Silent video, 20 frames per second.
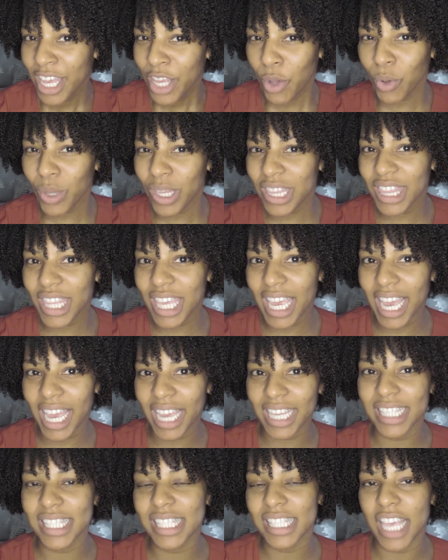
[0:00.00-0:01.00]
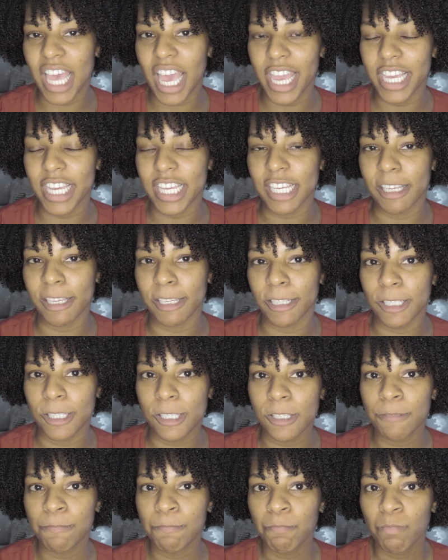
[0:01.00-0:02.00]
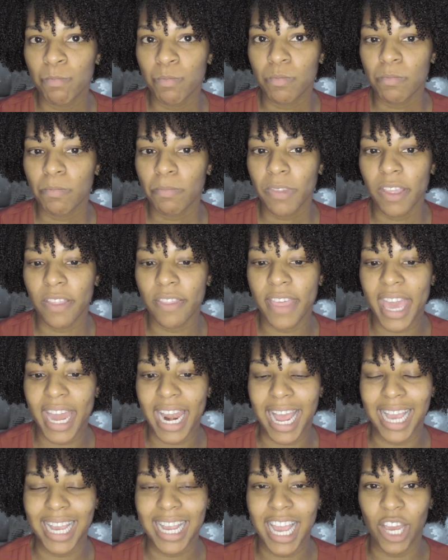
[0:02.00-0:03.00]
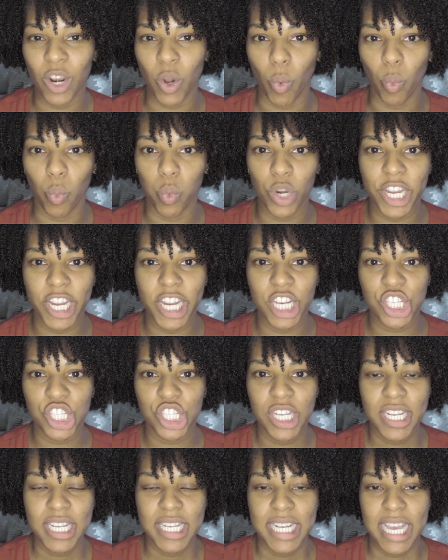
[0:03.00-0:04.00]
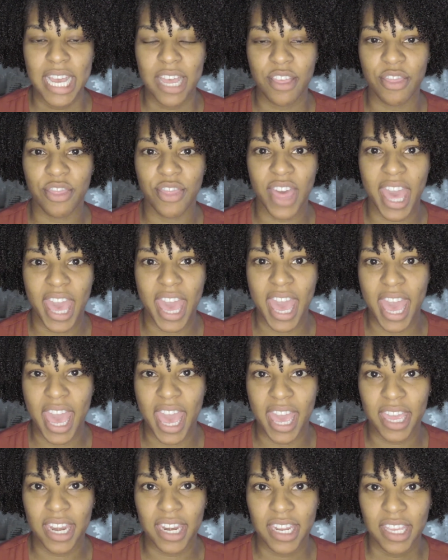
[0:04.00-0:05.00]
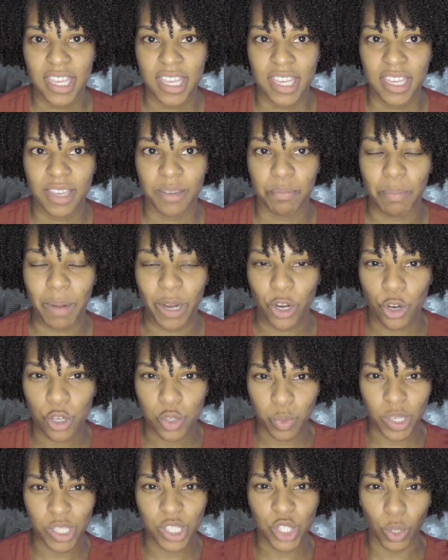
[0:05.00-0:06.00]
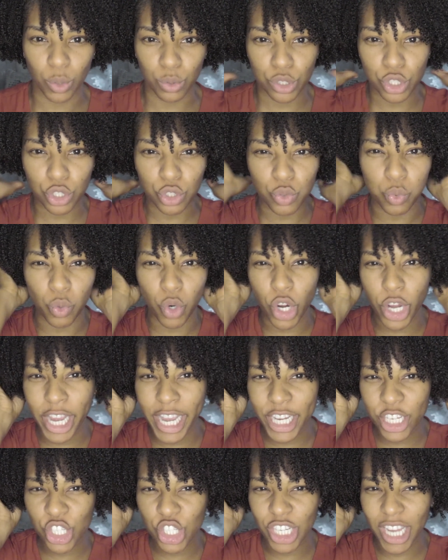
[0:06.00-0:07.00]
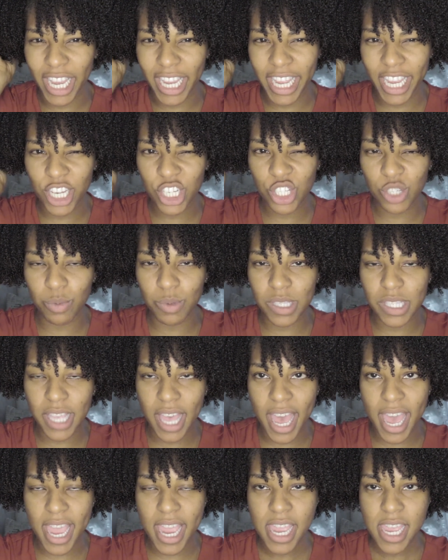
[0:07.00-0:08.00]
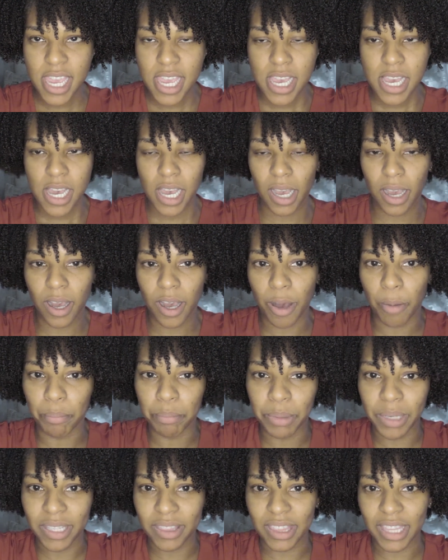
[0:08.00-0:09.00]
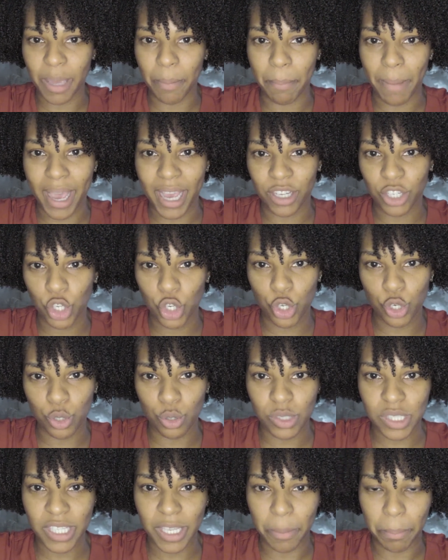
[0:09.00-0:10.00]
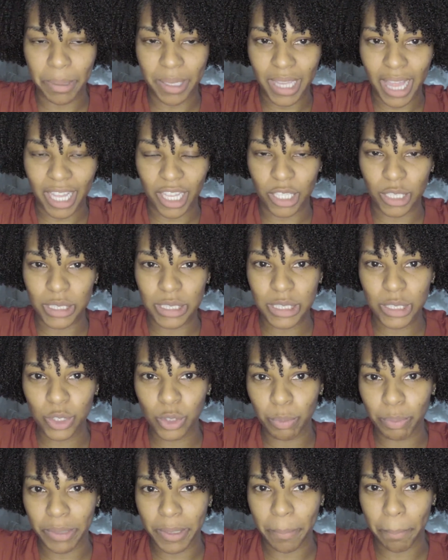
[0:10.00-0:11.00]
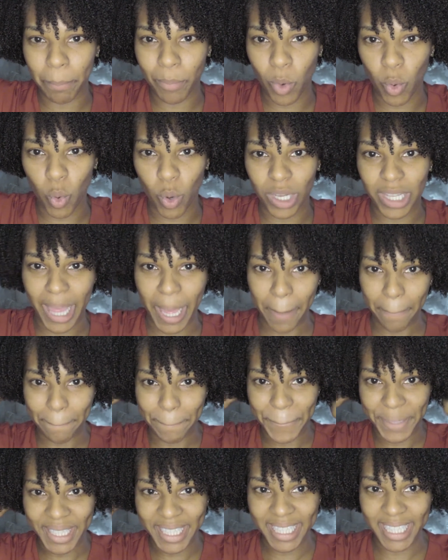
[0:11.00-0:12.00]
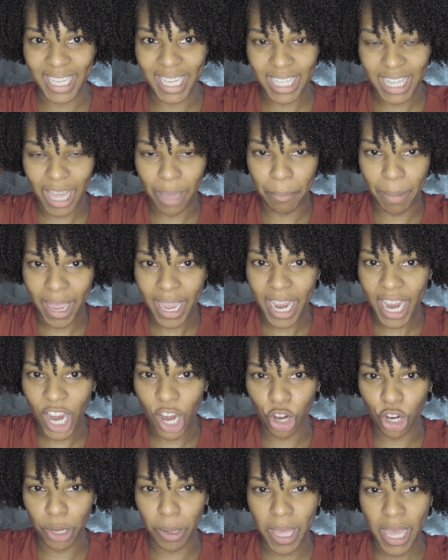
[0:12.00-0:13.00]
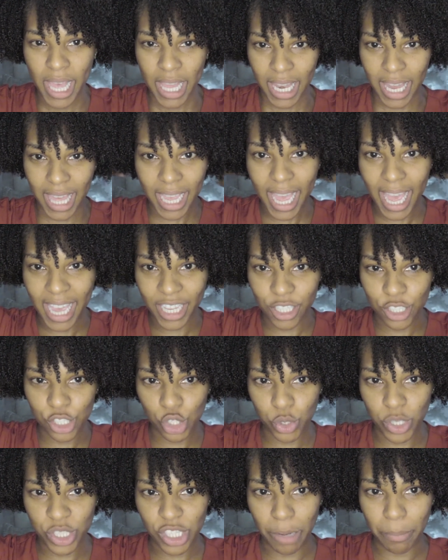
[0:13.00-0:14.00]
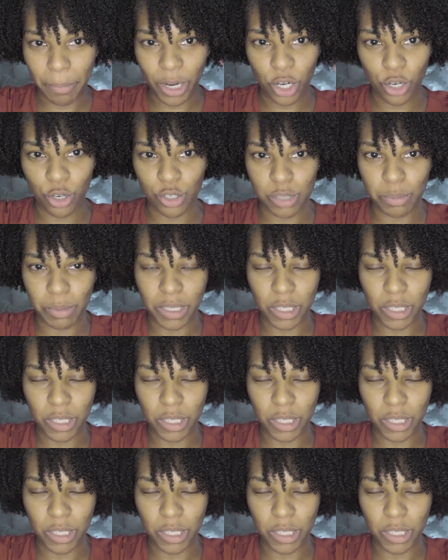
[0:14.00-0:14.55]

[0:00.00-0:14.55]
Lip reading: Only thing I can say is that I kind of wish that my curls weren't so scrunched, I guess you would say, but that my curls can be like a little bit more like big, like my hair could, like I can stretch out my curls, be a